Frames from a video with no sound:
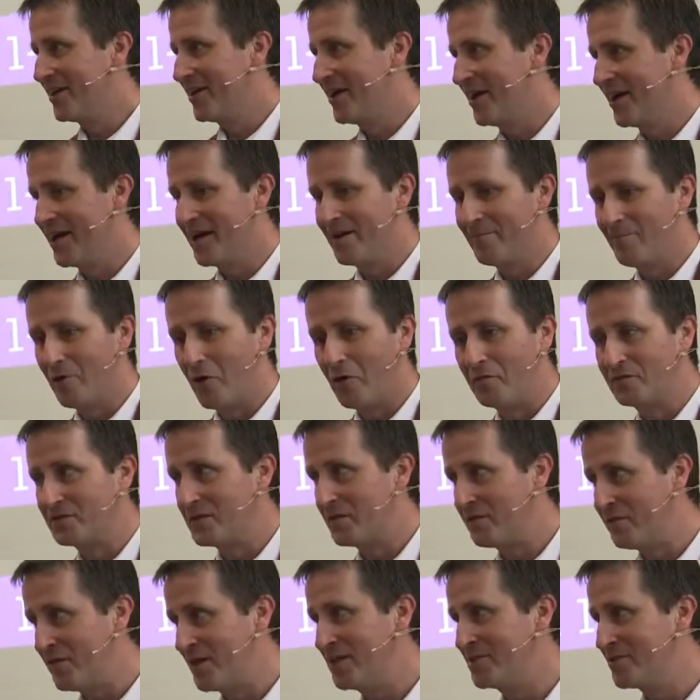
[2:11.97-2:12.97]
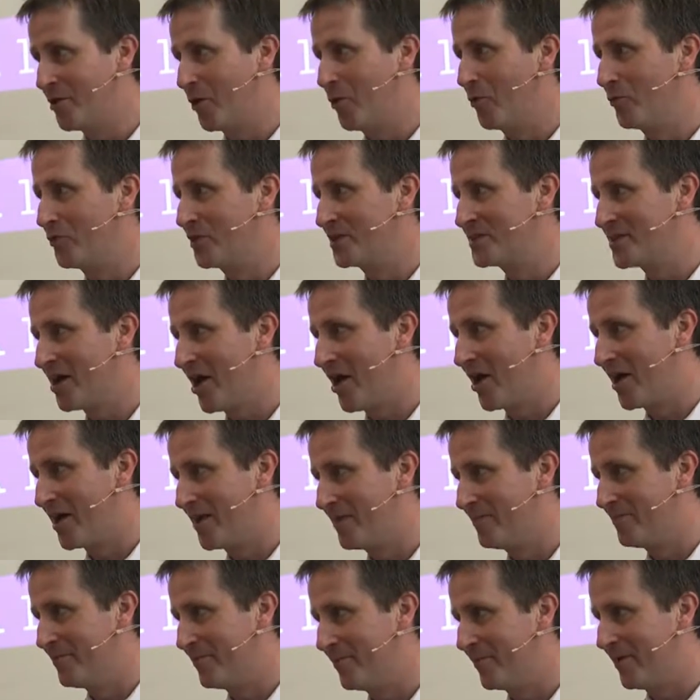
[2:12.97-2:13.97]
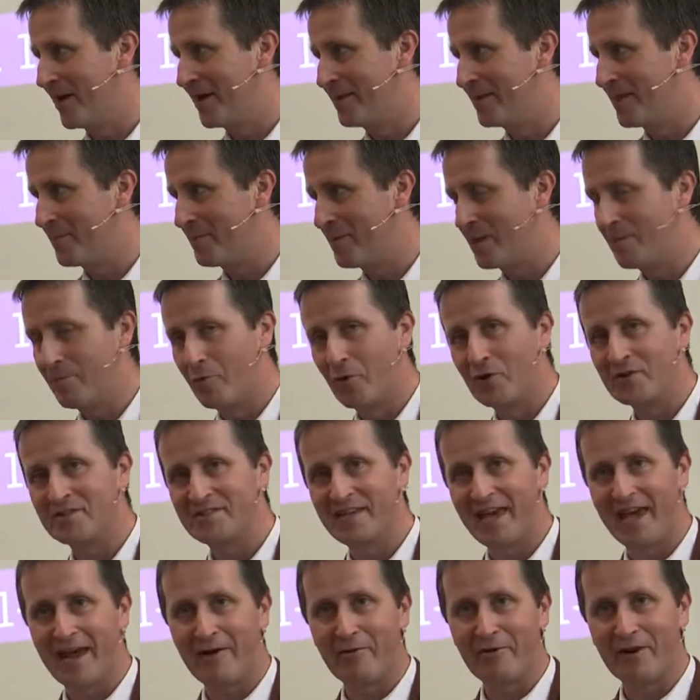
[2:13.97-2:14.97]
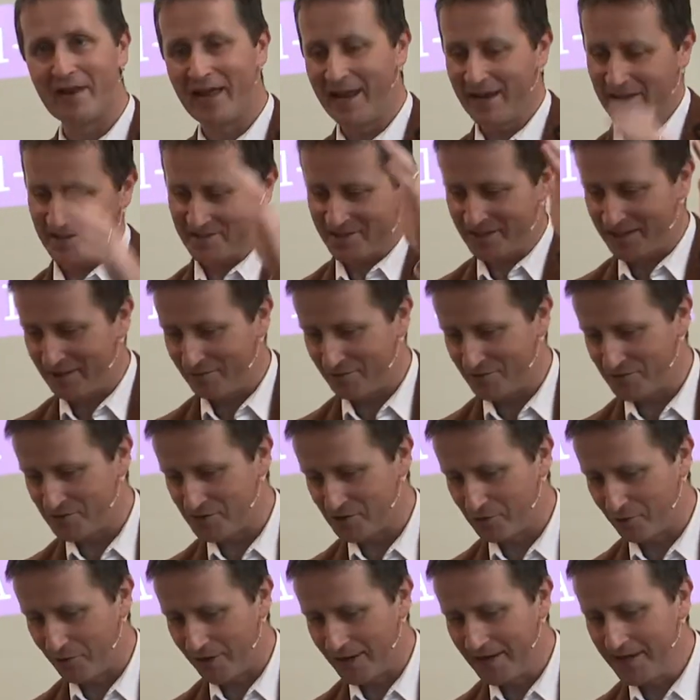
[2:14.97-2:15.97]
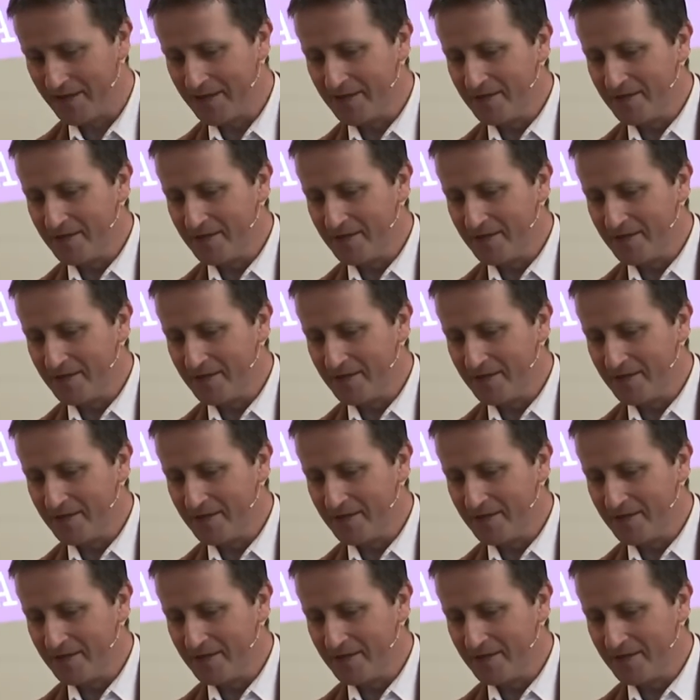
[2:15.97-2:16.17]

of defeat all the time and that people are tearing, and it's a different story.